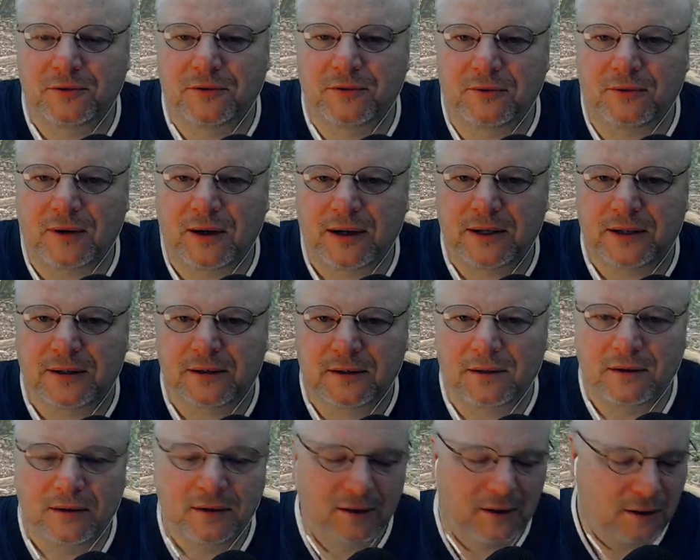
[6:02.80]
it right.
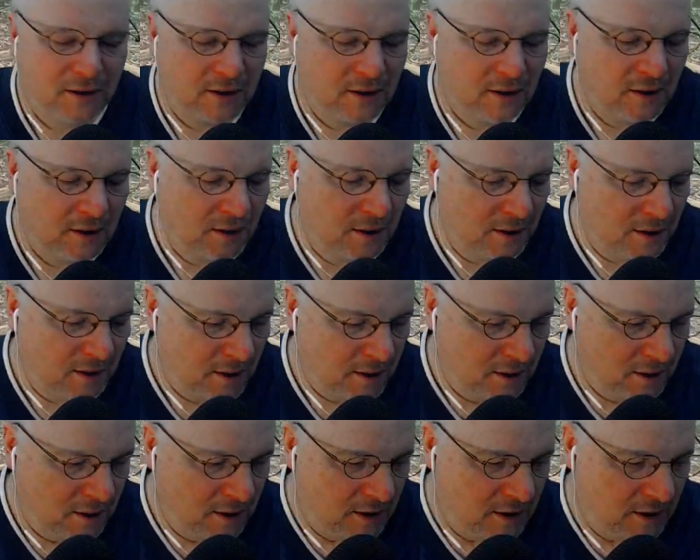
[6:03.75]

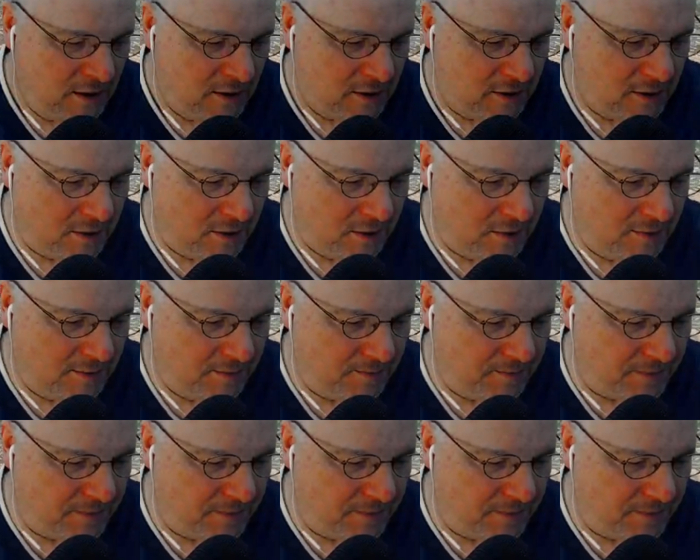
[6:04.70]
So